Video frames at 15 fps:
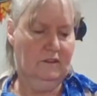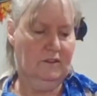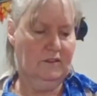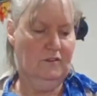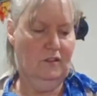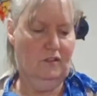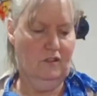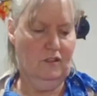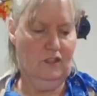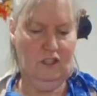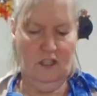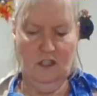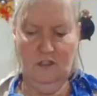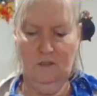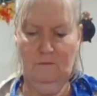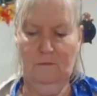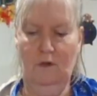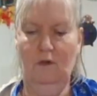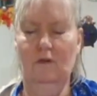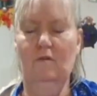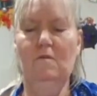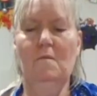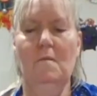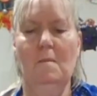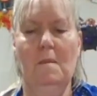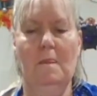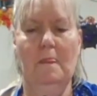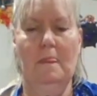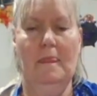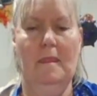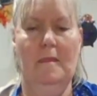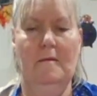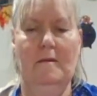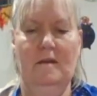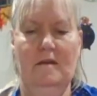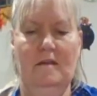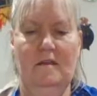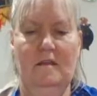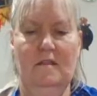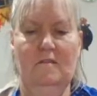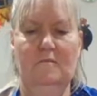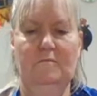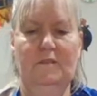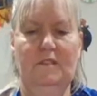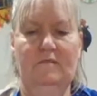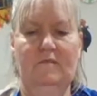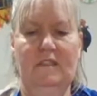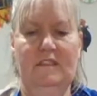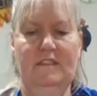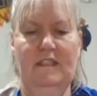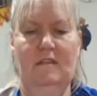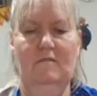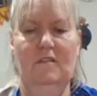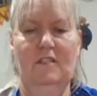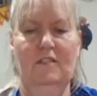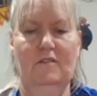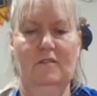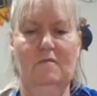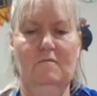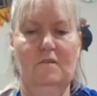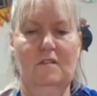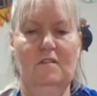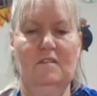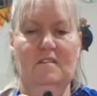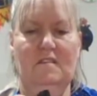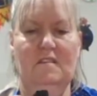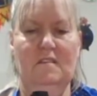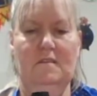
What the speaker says: So you're going to take your bow, and we'll put it right down here, and we're going to